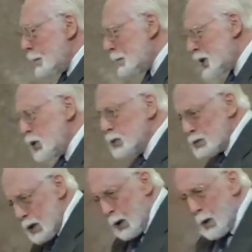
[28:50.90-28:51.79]
But you
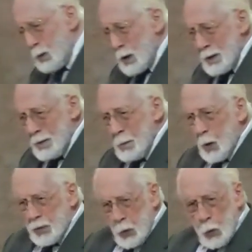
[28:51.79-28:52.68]
know
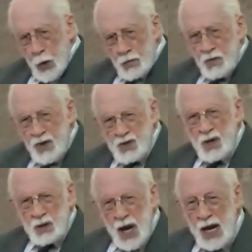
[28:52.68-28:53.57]
what the word
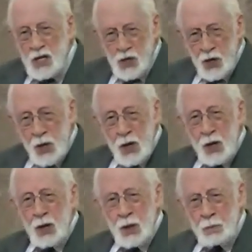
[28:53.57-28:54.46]
visitation
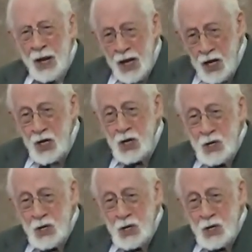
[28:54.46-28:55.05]
means.